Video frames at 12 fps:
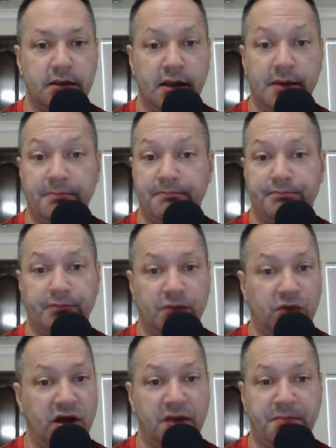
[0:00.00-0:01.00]
Yep.
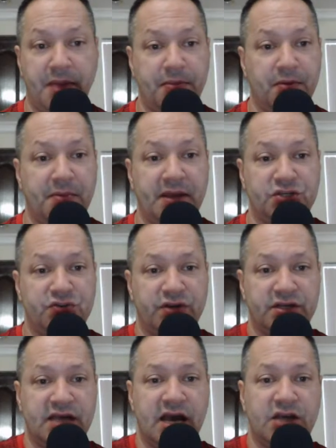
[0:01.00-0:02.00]
A lot of paper-based
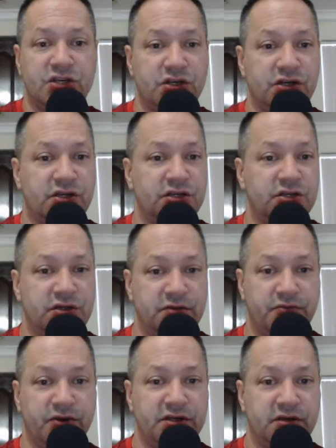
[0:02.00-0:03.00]
transactions,
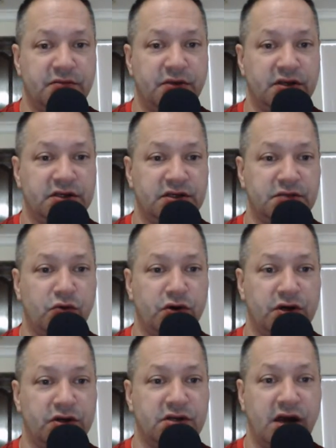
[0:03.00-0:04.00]
depressing because it's
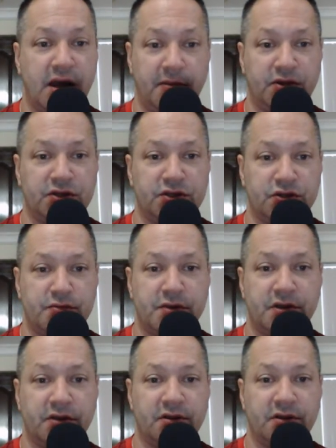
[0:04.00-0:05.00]
more
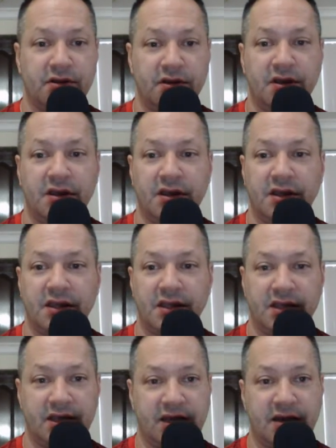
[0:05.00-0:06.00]
time-consuming.
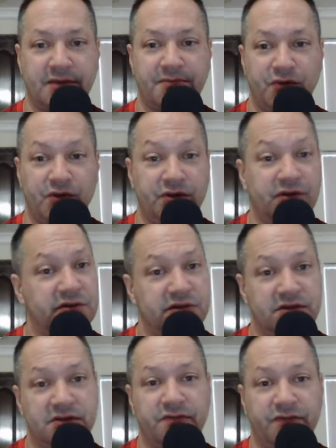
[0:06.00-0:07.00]
Yeah, well,
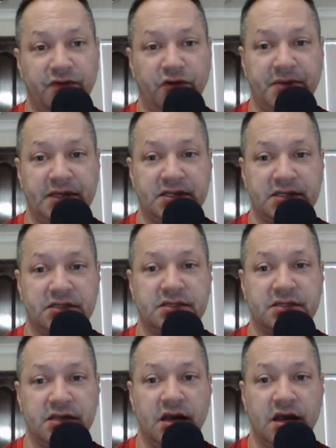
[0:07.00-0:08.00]
Philippines
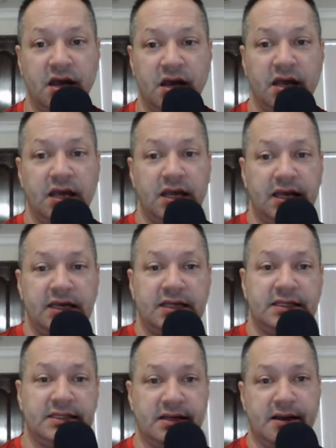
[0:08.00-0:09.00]

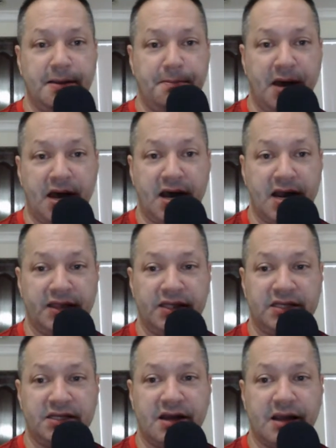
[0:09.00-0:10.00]
is behind
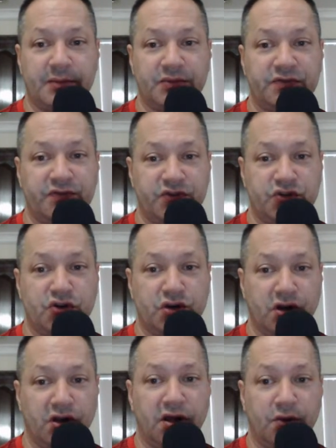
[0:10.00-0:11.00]
the times for sure
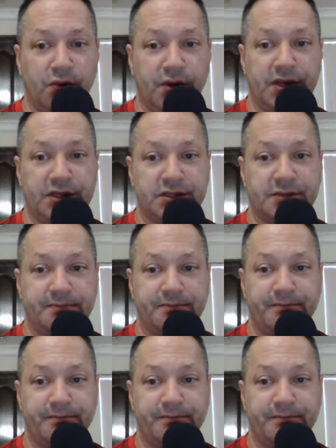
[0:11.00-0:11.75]
in a lot of ways.